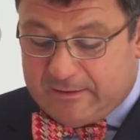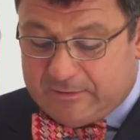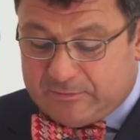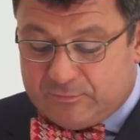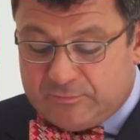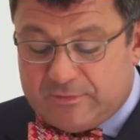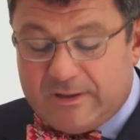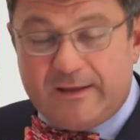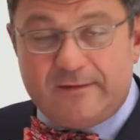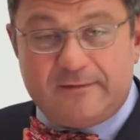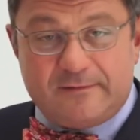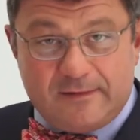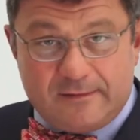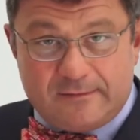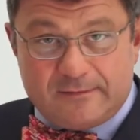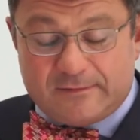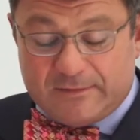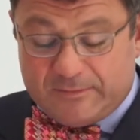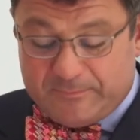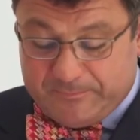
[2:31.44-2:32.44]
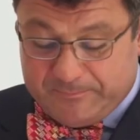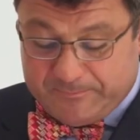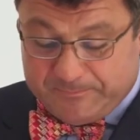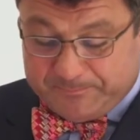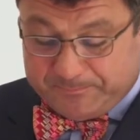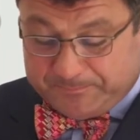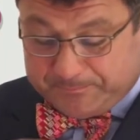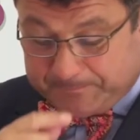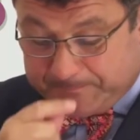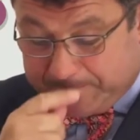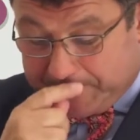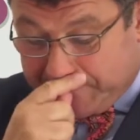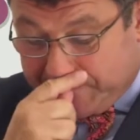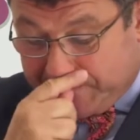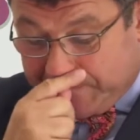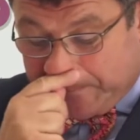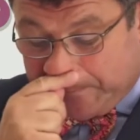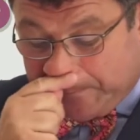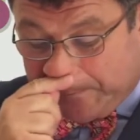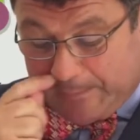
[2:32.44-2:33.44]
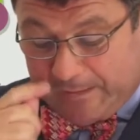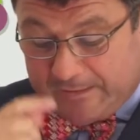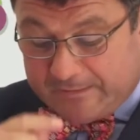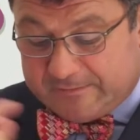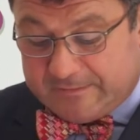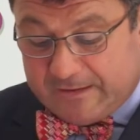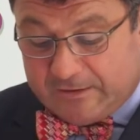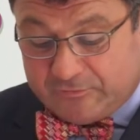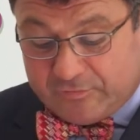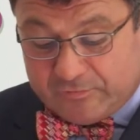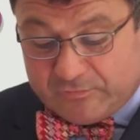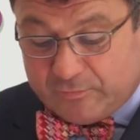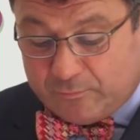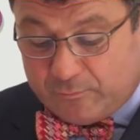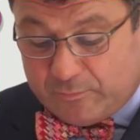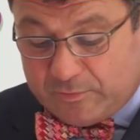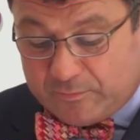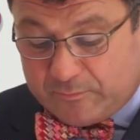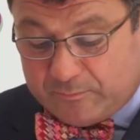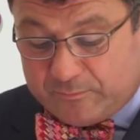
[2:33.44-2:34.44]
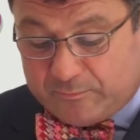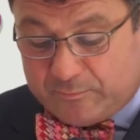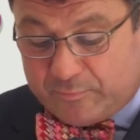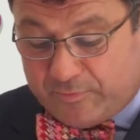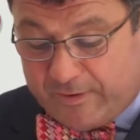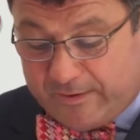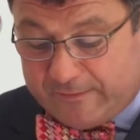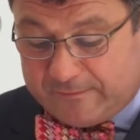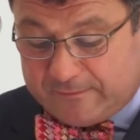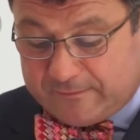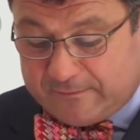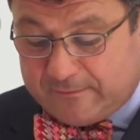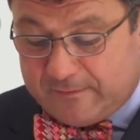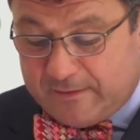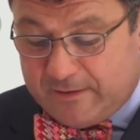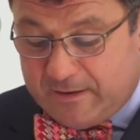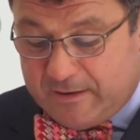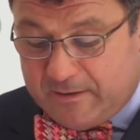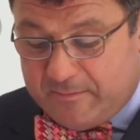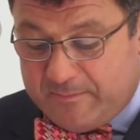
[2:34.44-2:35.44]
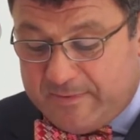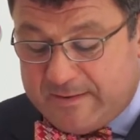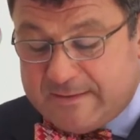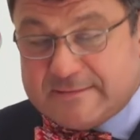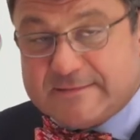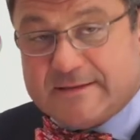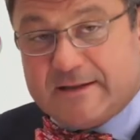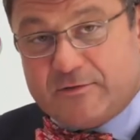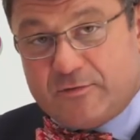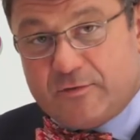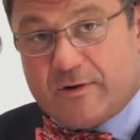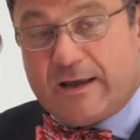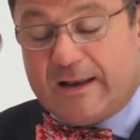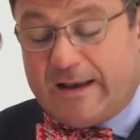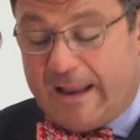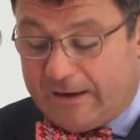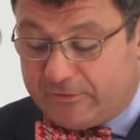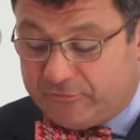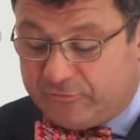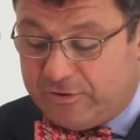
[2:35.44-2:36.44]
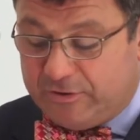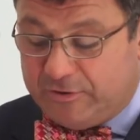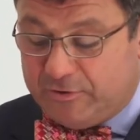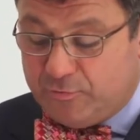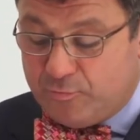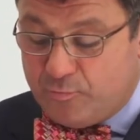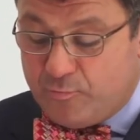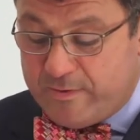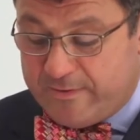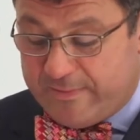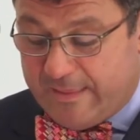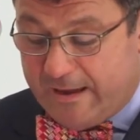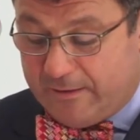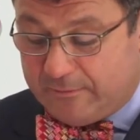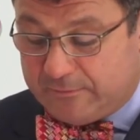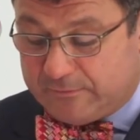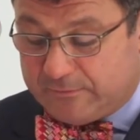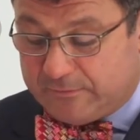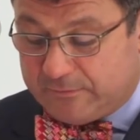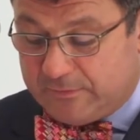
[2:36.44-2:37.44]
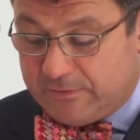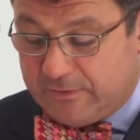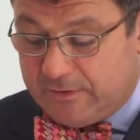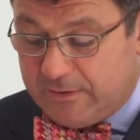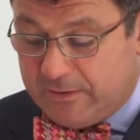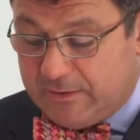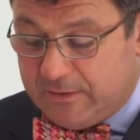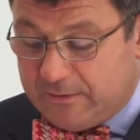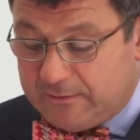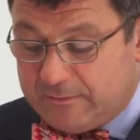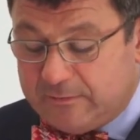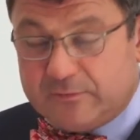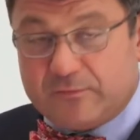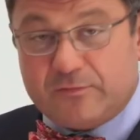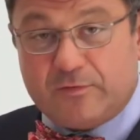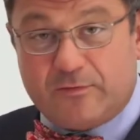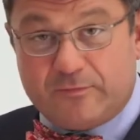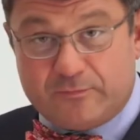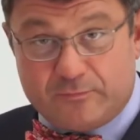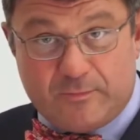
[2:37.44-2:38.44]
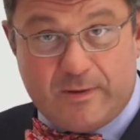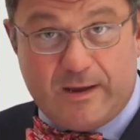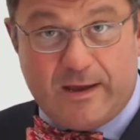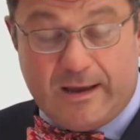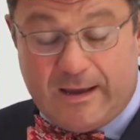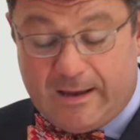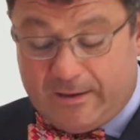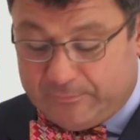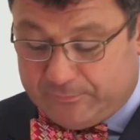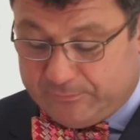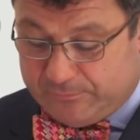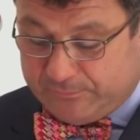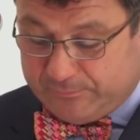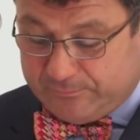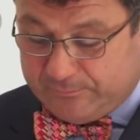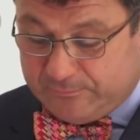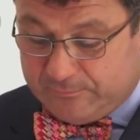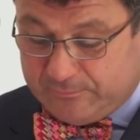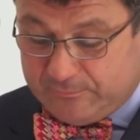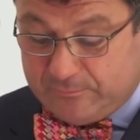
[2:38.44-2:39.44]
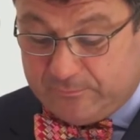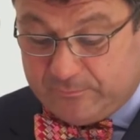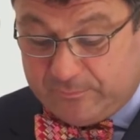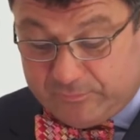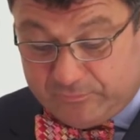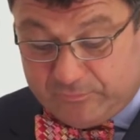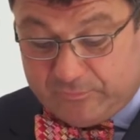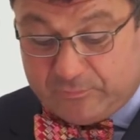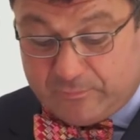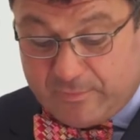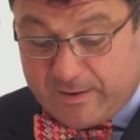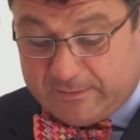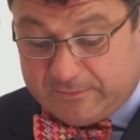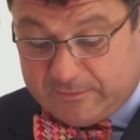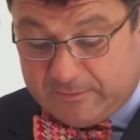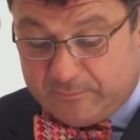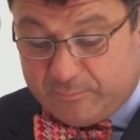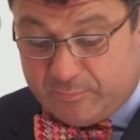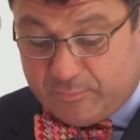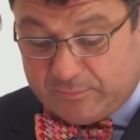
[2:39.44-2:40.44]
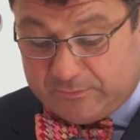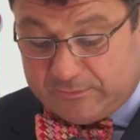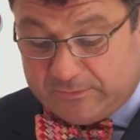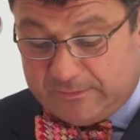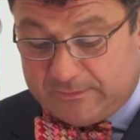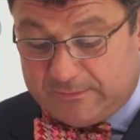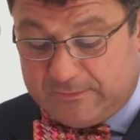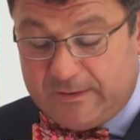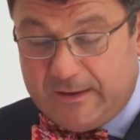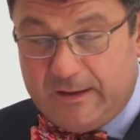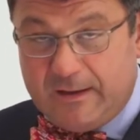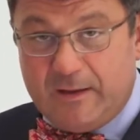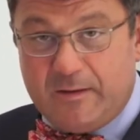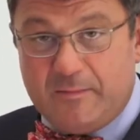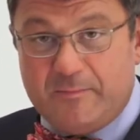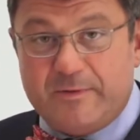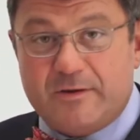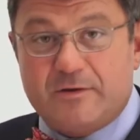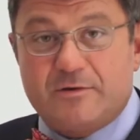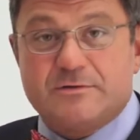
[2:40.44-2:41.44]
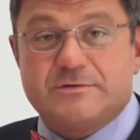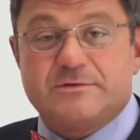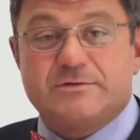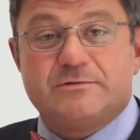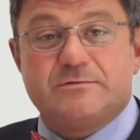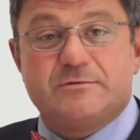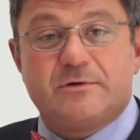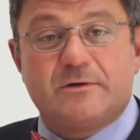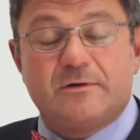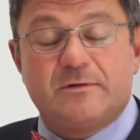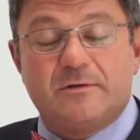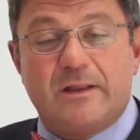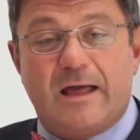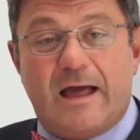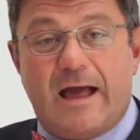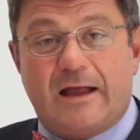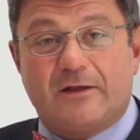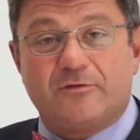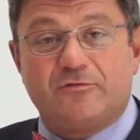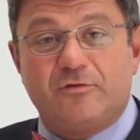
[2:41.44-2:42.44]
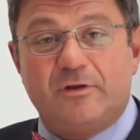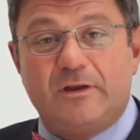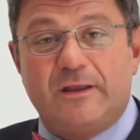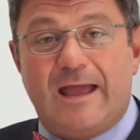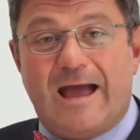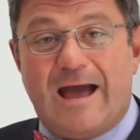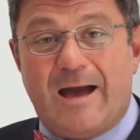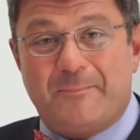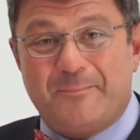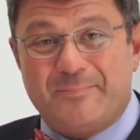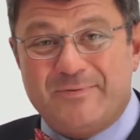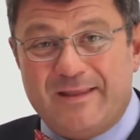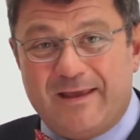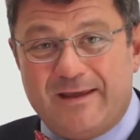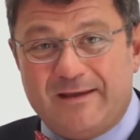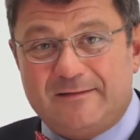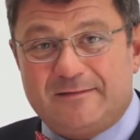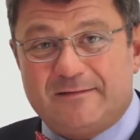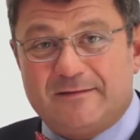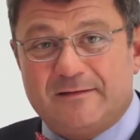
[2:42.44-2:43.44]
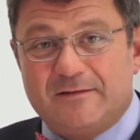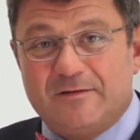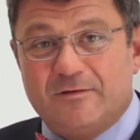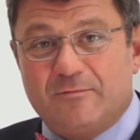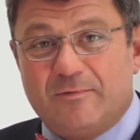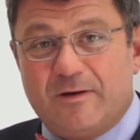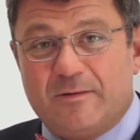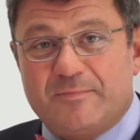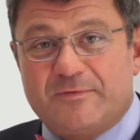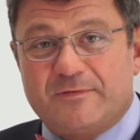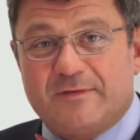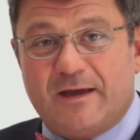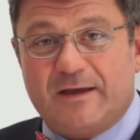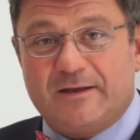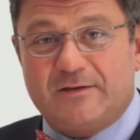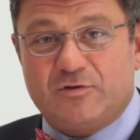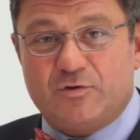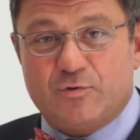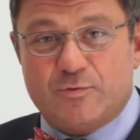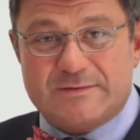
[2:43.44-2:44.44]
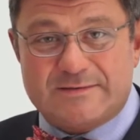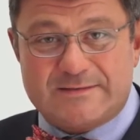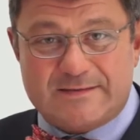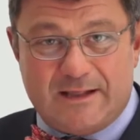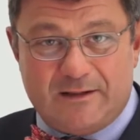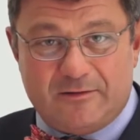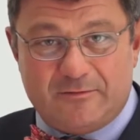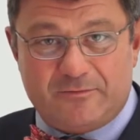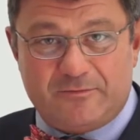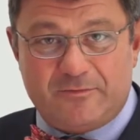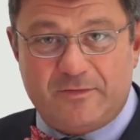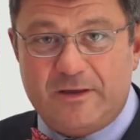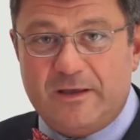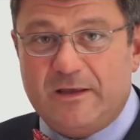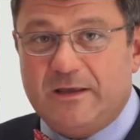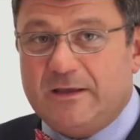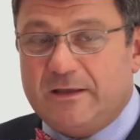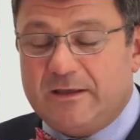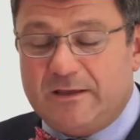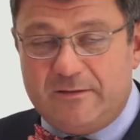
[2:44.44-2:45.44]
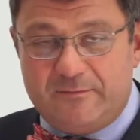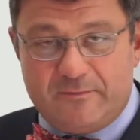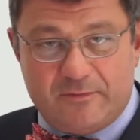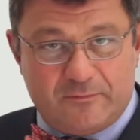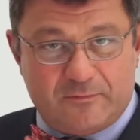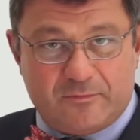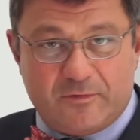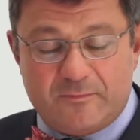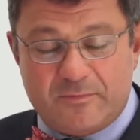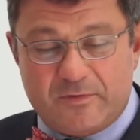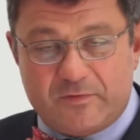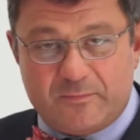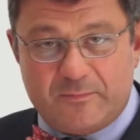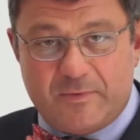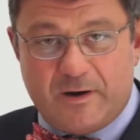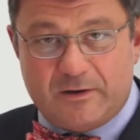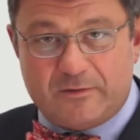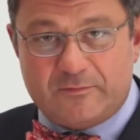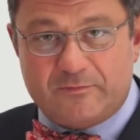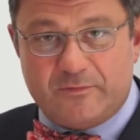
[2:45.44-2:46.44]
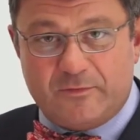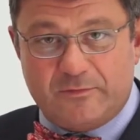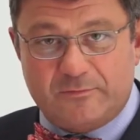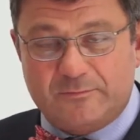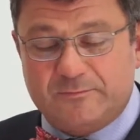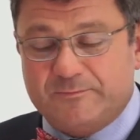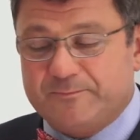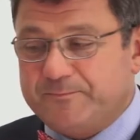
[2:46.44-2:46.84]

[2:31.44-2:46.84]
Today's system, such as the word press, means that you can actually do without the software house, which is quite important because you can actually update the website yourself, even from a smartphone.